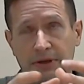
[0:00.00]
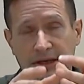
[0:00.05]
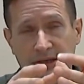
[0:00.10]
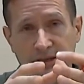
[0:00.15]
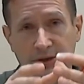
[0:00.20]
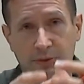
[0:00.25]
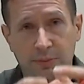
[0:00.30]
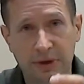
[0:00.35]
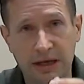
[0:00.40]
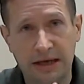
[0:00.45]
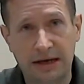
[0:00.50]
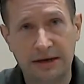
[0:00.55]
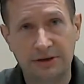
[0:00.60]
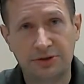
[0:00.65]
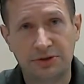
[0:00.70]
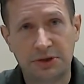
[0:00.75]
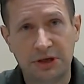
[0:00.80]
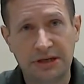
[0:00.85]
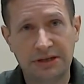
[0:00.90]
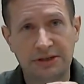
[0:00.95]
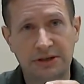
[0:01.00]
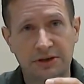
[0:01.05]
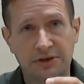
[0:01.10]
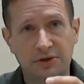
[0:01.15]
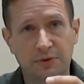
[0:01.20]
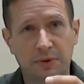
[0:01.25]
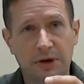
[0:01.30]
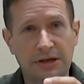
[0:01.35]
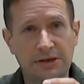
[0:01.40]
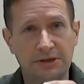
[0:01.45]
will be an interesting
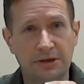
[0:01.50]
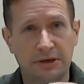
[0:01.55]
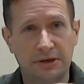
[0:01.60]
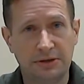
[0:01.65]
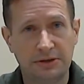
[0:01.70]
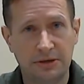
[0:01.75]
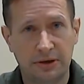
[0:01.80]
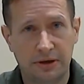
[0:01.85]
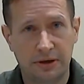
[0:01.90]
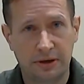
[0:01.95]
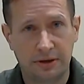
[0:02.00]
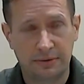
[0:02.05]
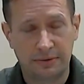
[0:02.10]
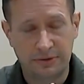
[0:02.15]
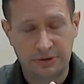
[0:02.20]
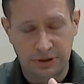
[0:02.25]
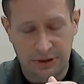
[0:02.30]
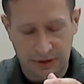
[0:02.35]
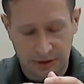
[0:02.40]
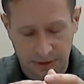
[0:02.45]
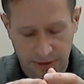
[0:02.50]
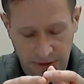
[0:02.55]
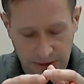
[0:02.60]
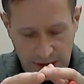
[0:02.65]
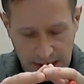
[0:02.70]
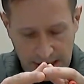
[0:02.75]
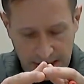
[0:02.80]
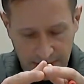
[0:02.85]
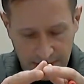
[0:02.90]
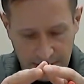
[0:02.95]
situation to look
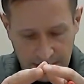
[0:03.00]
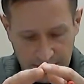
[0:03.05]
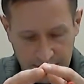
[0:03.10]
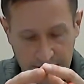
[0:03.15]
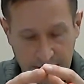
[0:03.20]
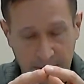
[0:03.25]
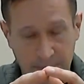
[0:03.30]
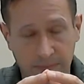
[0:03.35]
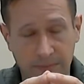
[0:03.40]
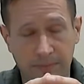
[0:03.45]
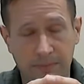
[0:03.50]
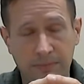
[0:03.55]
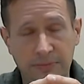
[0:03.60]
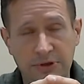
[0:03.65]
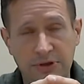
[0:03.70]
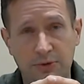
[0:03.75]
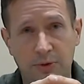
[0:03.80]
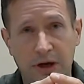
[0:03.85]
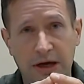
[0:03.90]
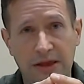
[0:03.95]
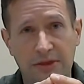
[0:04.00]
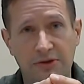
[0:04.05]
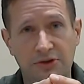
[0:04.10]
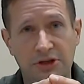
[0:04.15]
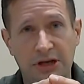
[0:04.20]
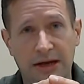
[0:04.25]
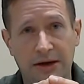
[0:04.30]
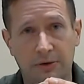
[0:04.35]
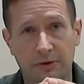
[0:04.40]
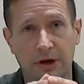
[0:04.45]
on come 20th of
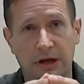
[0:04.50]
January,